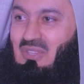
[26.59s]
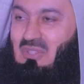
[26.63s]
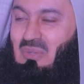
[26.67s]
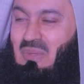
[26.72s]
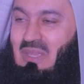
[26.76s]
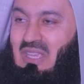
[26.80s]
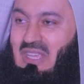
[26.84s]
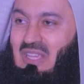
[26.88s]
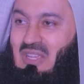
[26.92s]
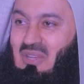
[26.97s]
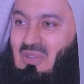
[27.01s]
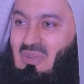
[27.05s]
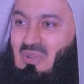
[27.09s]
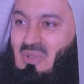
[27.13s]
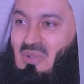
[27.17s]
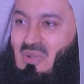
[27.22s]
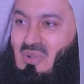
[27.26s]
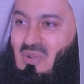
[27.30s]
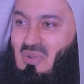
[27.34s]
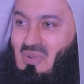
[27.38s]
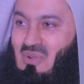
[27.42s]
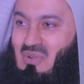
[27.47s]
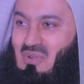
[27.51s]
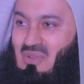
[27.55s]
to
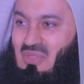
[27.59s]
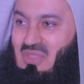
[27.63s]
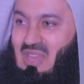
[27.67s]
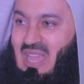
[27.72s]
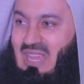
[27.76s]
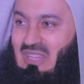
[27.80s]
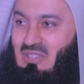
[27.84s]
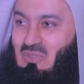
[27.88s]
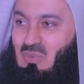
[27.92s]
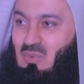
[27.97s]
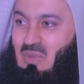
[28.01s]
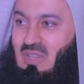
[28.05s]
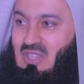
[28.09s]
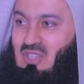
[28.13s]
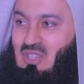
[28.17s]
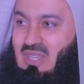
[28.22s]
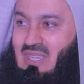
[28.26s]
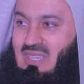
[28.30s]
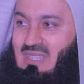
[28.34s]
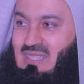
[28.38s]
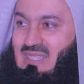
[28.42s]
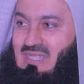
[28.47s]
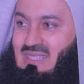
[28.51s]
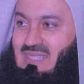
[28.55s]
ignore that
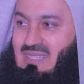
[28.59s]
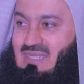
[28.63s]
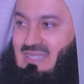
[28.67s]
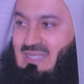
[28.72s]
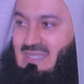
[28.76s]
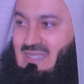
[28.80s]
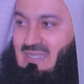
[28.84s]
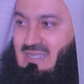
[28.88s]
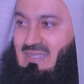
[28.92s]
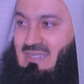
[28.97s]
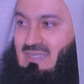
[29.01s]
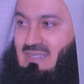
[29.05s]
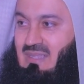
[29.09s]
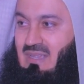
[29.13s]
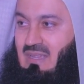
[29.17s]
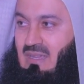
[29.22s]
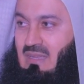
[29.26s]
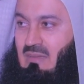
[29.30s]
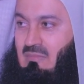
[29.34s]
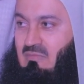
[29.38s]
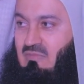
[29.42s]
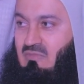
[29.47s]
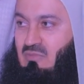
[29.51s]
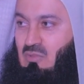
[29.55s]
which is
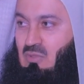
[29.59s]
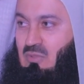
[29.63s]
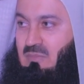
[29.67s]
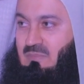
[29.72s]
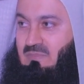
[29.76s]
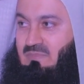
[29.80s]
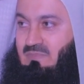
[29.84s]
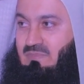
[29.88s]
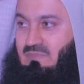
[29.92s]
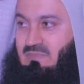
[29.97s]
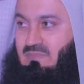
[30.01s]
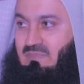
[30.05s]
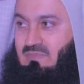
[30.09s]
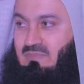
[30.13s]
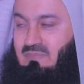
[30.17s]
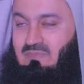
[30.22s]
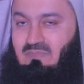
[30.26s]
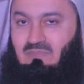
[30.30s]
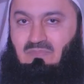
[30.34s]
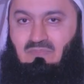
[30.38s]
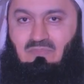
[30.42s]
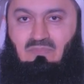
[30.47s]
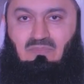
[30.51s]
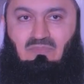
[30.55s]
harmful.
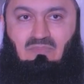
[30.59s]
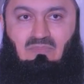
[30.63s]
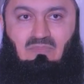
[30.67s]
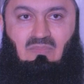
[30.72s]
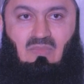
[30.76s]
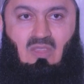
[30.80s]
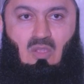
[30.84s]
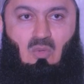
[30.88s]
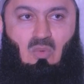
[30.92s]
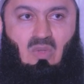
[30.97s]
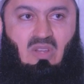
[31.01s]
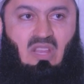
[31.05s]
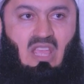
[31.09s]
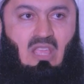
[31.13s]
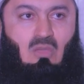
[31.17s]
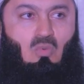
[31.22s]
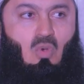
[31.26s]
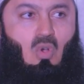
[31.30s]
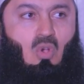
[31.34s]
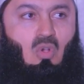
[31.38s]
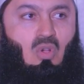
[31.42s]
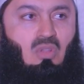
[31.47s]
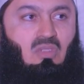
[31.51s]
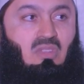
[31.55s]
When I
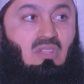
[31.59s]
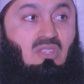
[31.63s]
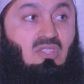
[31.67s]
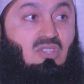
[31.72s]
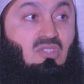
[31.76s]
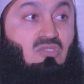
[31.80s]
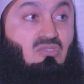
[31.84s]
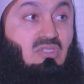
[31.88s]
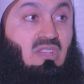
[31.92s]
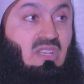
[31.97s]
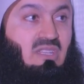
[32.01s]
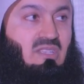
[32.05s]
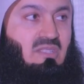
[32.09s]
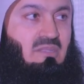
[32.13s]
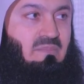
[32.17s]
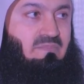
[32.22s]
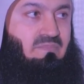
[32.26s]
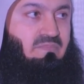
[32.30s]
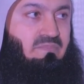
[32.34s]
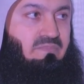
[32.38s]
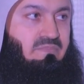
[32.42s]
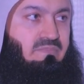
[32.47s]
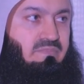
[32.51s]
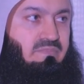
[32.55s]
walk on the streets